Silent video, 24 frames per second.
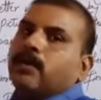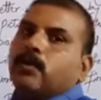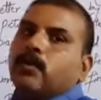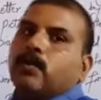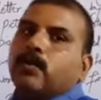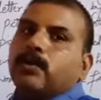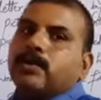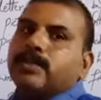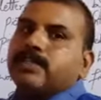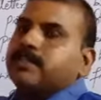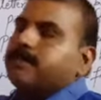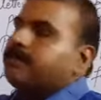
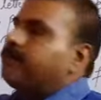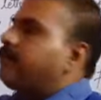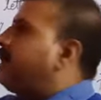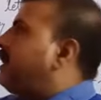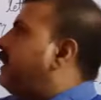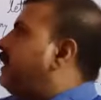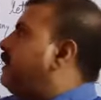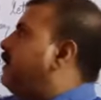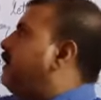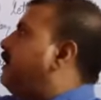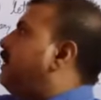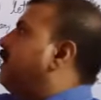Who is
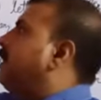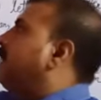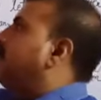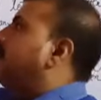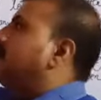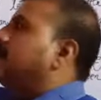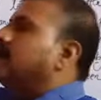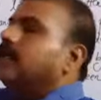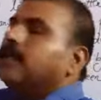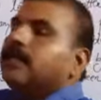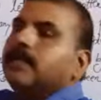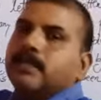playing?
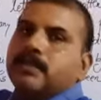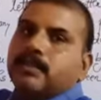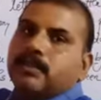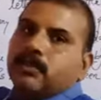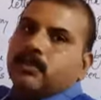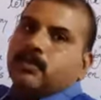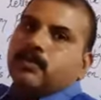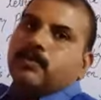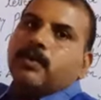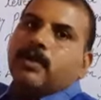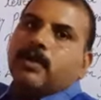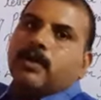He.
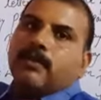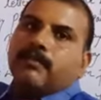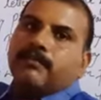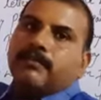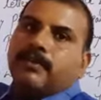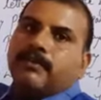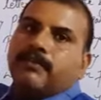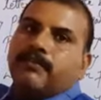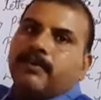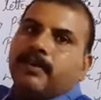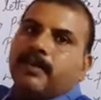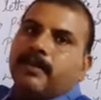Doer of
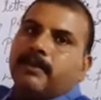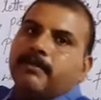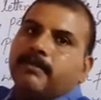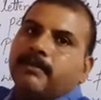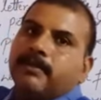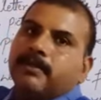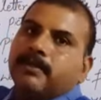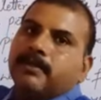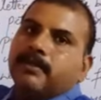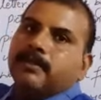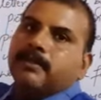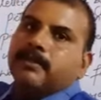the
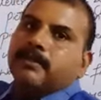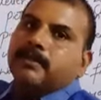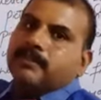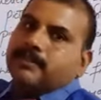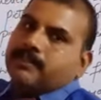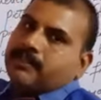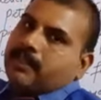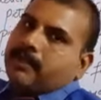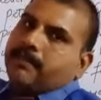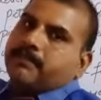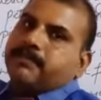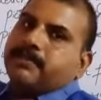verb,
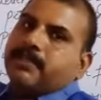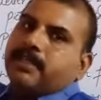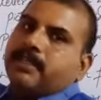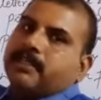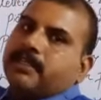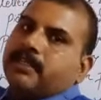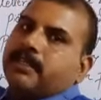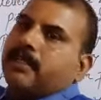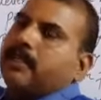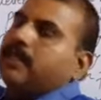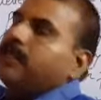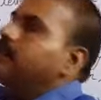subject
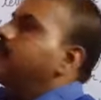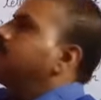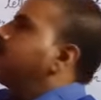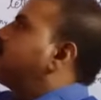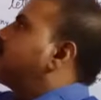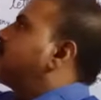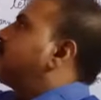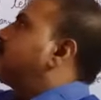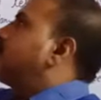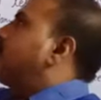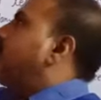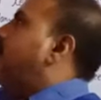here.
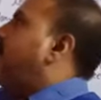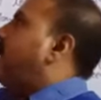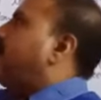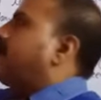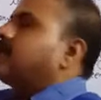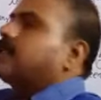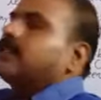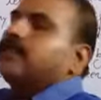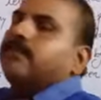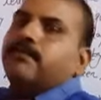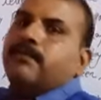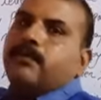So
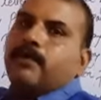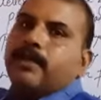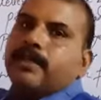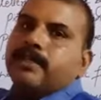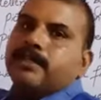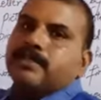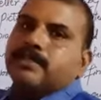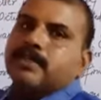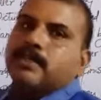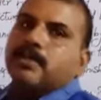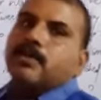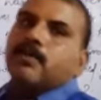active
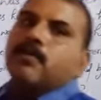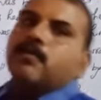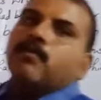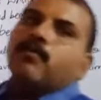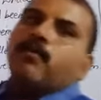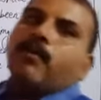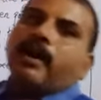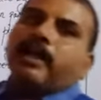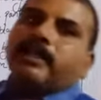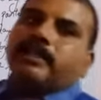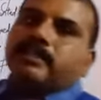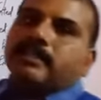voice.
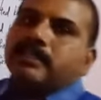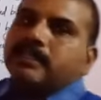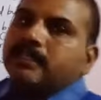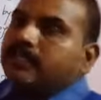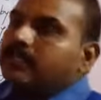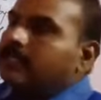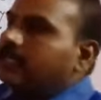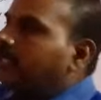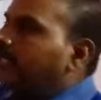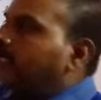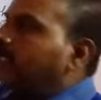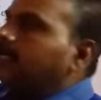
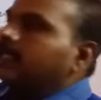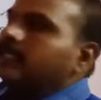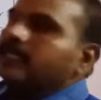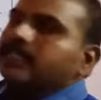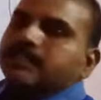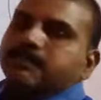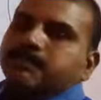What? He is